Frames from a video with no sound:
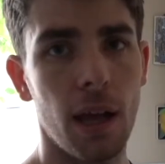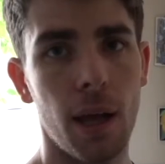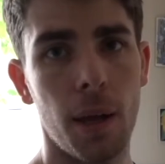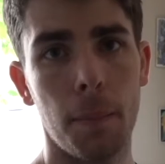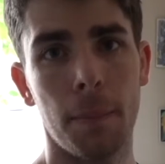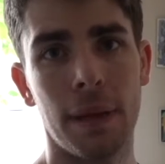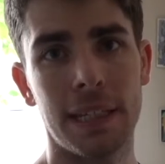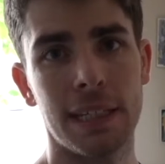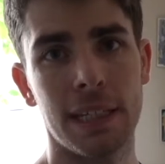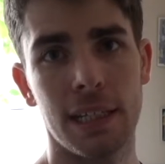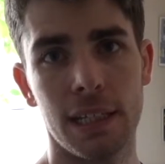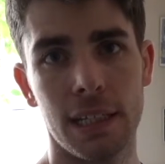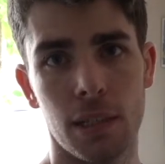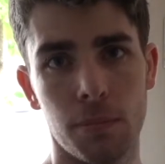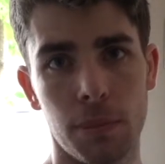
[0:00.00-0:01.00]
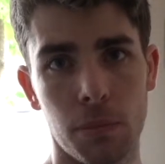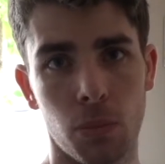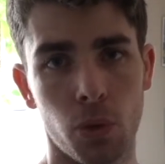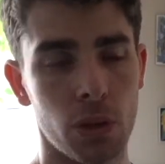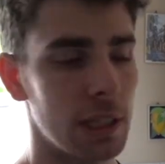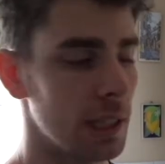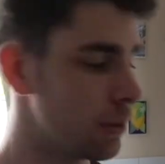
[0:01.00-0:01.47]
make it a little bit
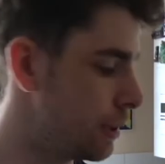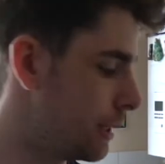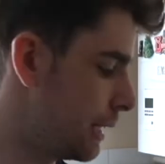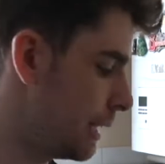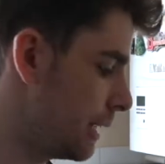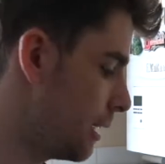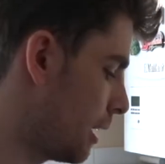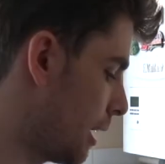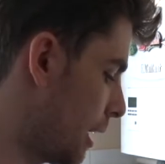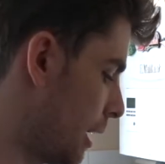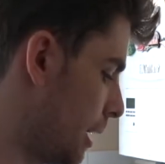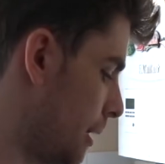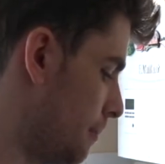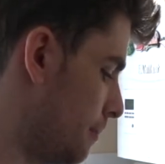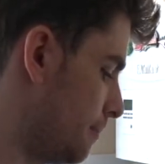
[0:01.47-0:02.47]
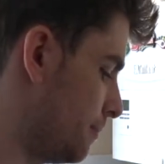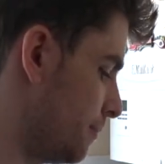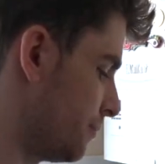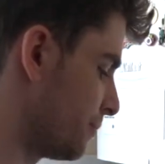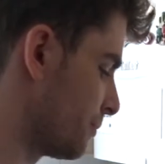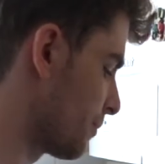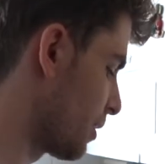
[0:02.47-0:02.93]
more liquidy. I'm
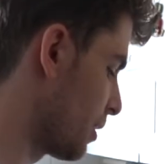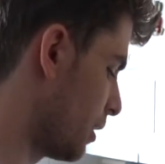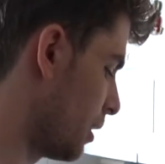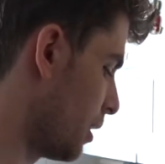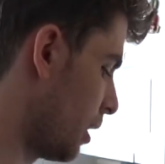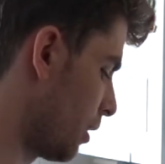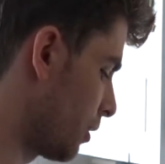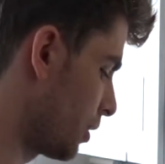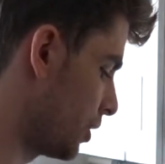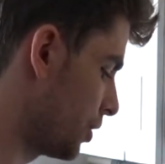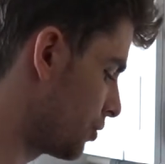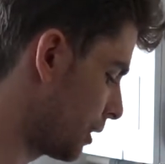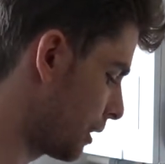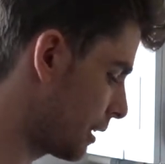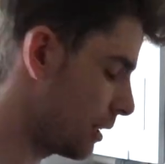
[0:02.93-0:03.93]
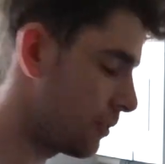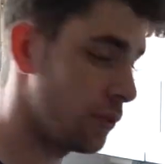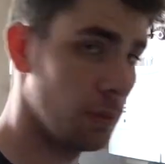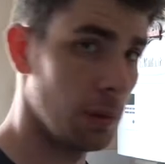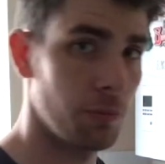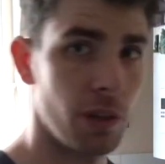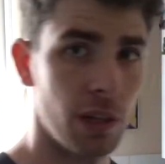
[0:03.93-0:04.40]
going to drink this for
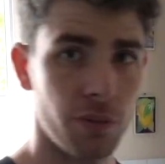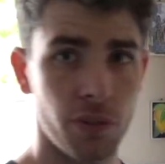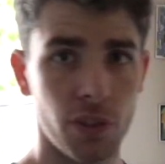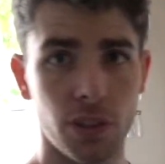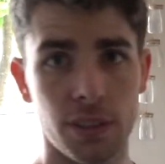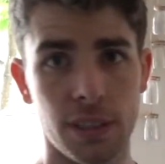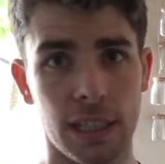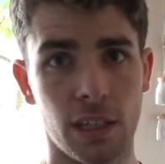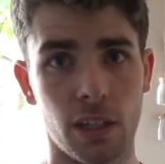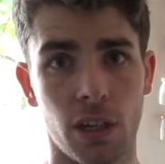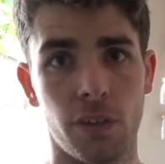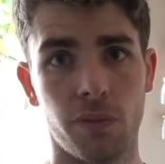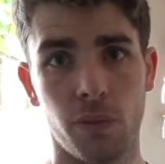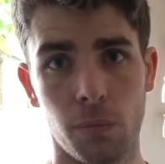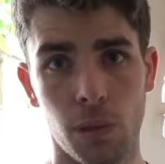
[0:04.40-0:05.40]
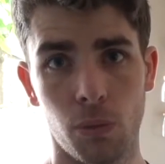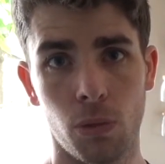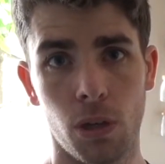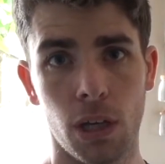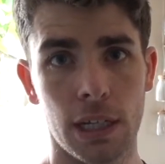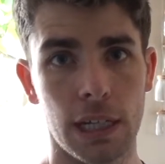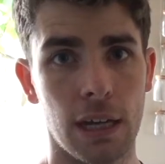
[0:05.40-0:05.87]
my breakfast, then go for my
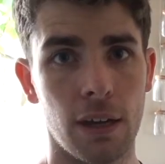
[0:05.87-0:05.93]
workout.